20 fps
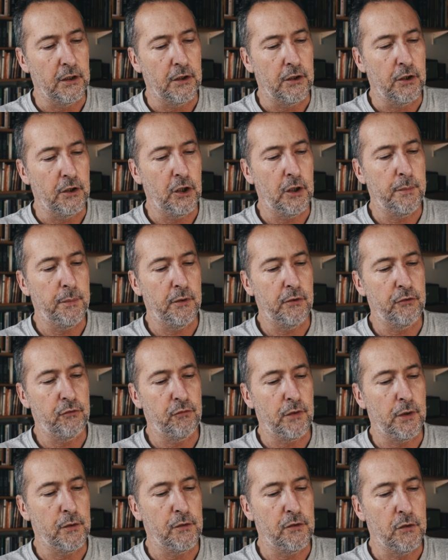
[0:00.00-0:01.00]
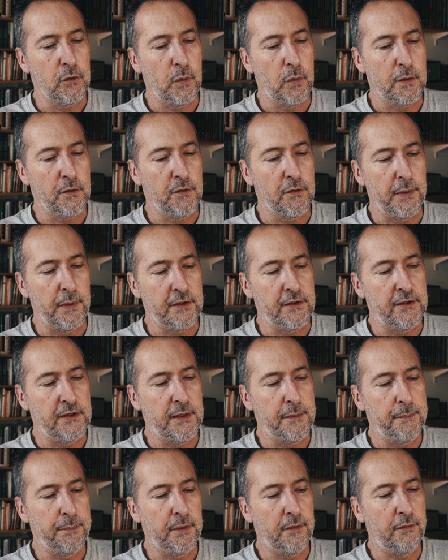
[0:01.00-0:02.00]
Goebbels wrote, quote, by
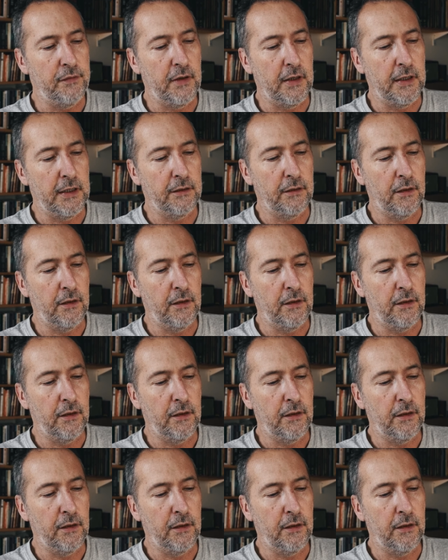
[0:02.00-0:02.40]
simplifying